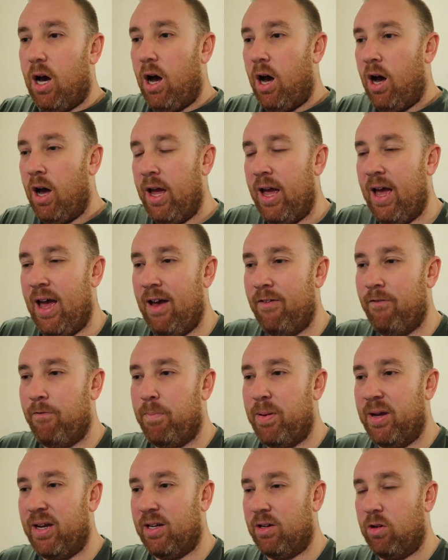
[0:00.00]
I
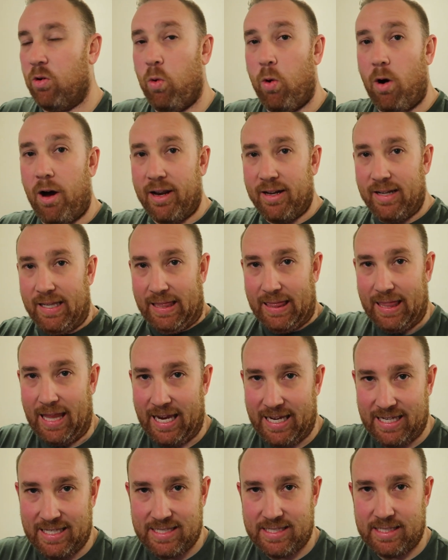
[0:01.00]
have been quite
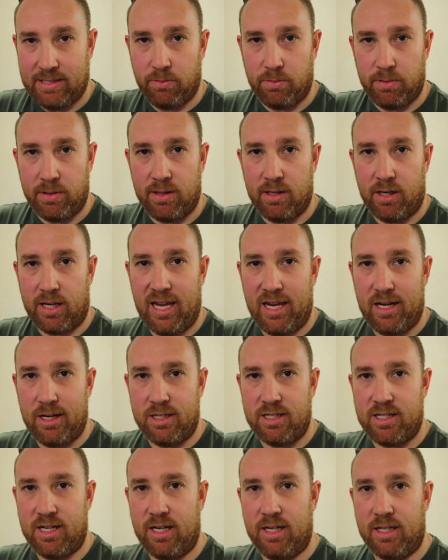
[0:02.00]
lazy with the
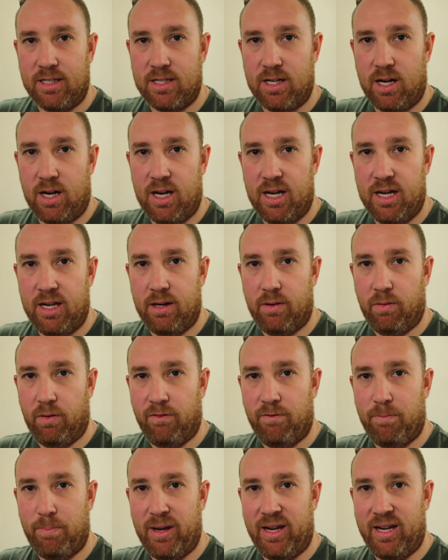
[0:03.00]
ketogenic diet.
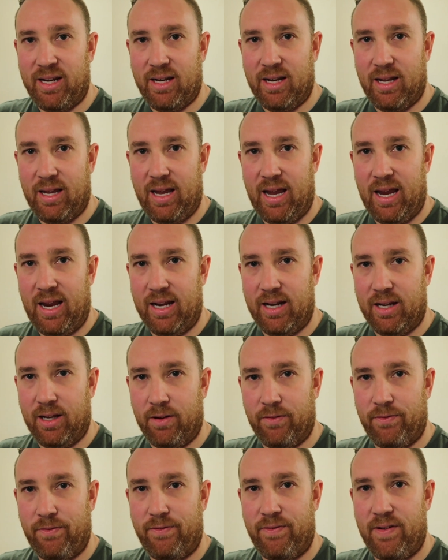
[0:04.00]
We've been
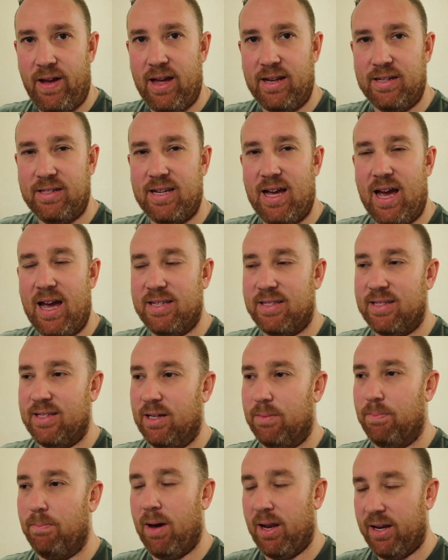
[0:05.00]
eating
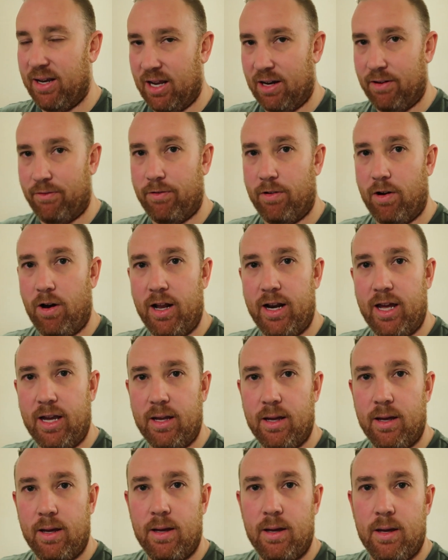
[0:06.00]
fantastic Monday to
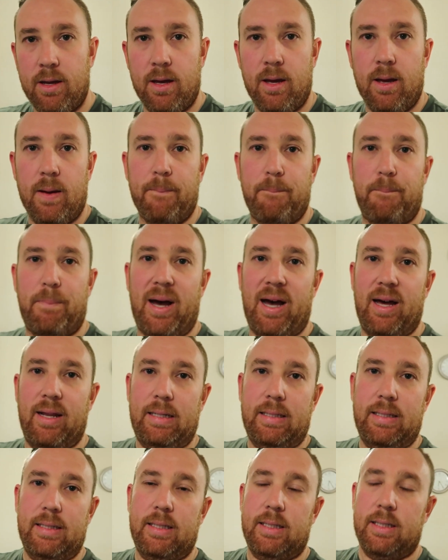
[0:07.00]
Friday,
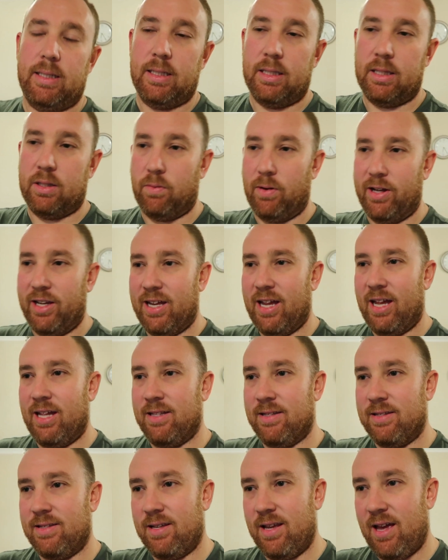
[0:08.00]
but the
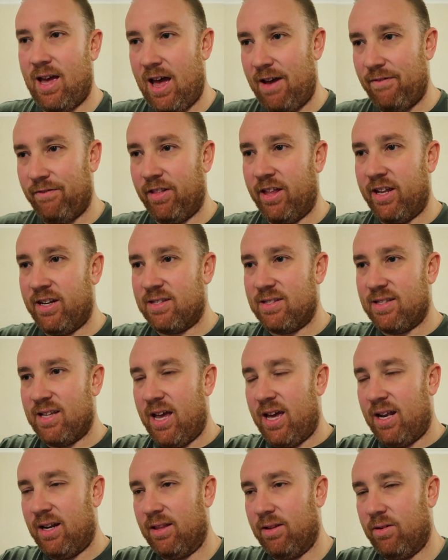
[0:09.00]
weekends have let us
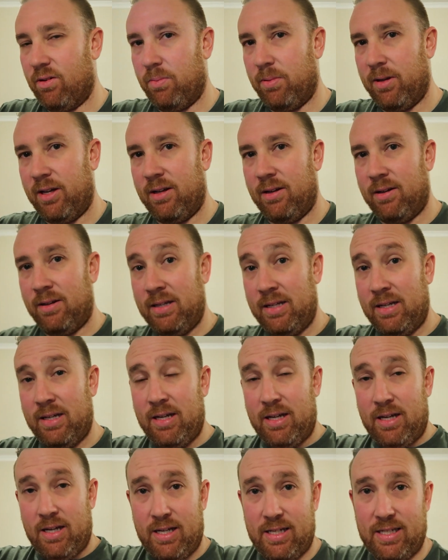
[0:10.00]
down a little bit.
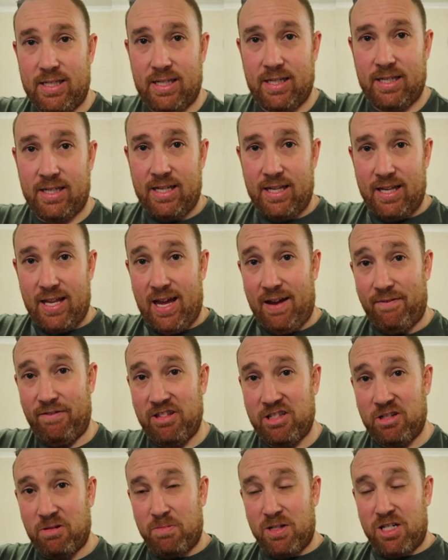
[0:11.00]
Did have a
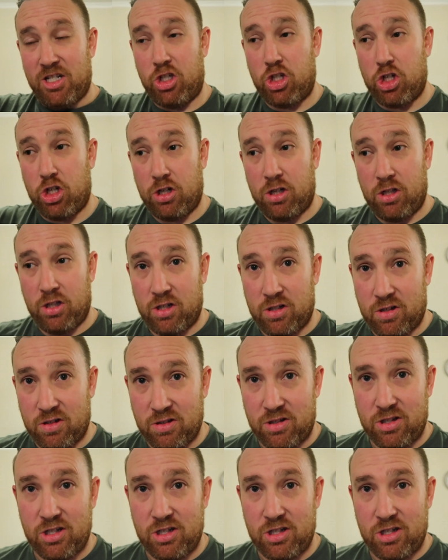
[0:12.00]
little bit of chocolate on